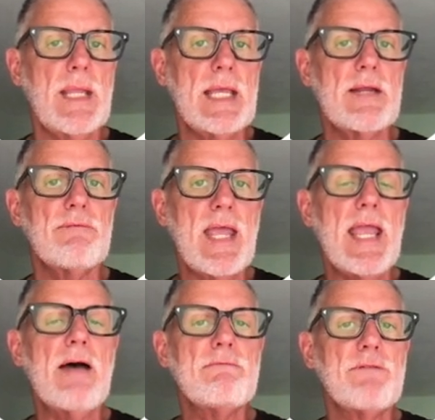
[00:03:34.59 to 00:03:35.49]
and if they
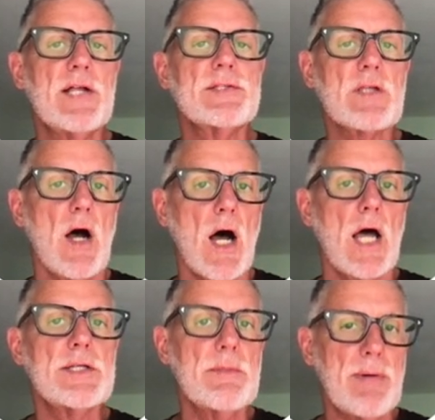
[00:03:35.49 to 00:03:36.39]
have funds
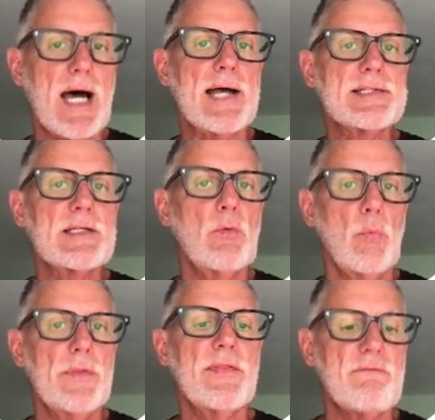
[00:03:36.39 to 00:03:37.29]
on deposit
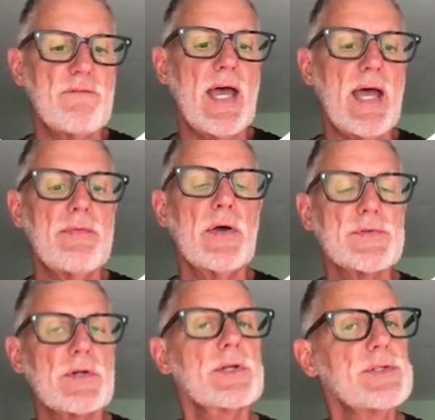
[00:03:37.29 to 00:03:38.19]
with the Fed, those
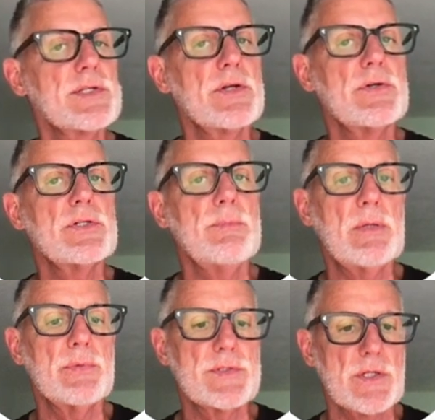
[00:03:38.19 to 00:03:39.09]
are considered to be
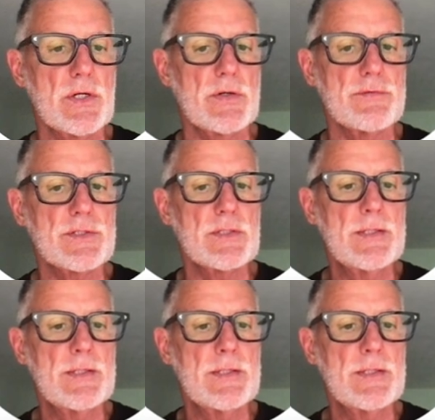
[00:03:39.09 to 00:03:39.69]
reserves.